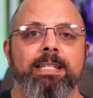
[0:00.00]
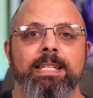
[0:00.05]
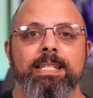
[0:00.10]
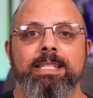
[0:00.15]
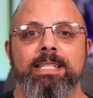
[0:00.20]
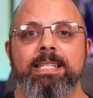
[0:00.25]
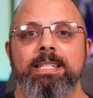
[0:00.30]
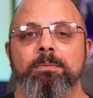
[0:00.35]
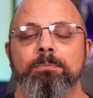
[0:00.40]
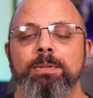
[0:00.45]

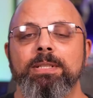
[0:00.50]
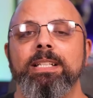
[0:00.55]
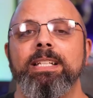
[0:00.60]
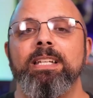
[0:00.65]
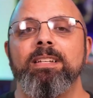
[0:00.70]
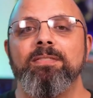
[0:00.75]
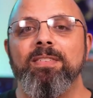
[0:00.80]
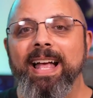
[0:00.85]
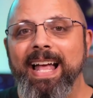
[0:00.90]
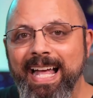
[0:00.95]
It's the
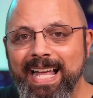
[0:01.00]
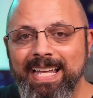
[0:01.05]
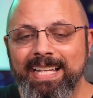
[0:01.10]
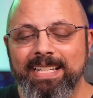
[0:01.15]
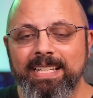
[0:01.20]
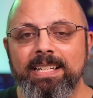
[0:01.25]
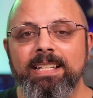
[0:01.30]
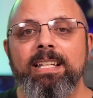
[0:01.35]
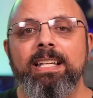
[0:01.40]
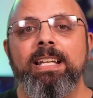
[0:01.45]
ability of
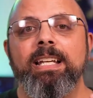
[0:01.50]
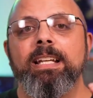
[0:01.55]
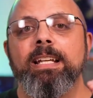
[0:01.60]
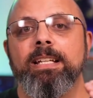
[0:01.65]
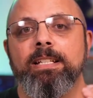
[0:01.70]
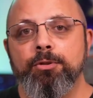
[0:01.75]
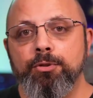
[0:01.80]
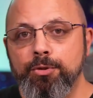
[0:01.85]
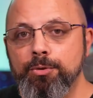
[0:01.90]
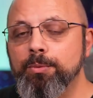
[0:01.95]
adding
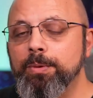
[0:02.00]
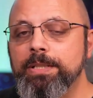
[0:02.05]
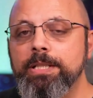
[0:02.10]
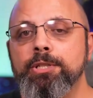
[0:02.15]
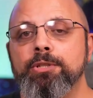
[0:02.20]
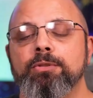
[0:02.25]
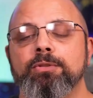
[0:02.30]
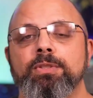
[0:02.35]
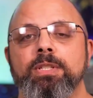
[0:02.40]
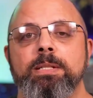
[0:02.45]
two
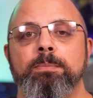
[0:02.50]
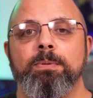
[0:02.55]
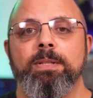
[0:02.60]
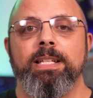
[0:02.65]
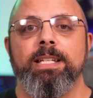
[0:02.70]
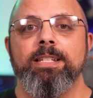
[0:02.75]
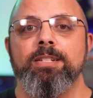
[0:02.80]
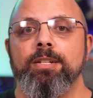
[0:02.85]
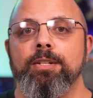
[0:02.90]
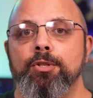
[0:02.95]
additional
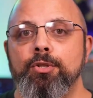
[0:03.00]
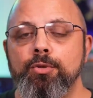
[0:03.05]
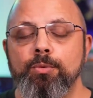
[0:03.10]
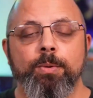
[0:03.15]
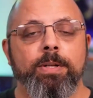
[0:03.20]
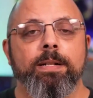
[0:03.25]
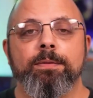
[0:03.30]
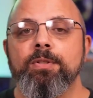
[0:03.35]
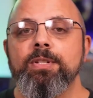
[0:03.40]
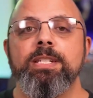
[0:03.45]
displays to
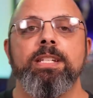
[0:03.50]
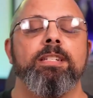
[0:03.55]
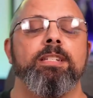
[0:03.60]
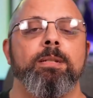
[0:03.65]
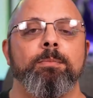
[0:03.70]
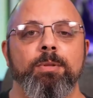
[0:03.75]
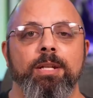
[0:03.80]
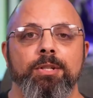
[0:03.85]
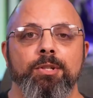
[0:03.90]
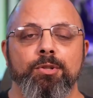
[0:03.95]
whatever
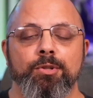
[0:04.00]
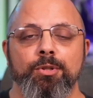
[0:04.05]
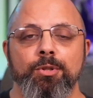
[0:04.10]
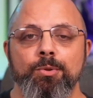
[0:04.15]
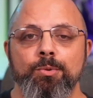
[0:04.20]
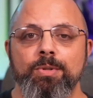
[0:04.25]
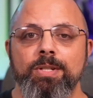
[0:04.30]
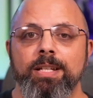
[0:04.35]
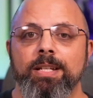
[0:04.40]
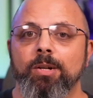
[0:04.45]
system that you're
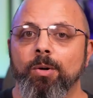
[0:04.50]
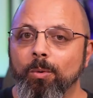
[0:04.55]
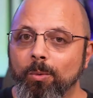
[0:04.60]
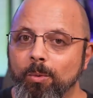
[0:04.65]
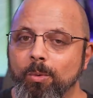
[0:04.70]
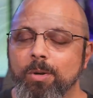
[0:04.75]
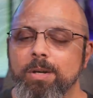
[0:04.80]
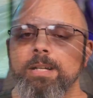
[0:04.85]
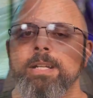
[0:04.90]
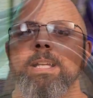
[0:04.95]
using or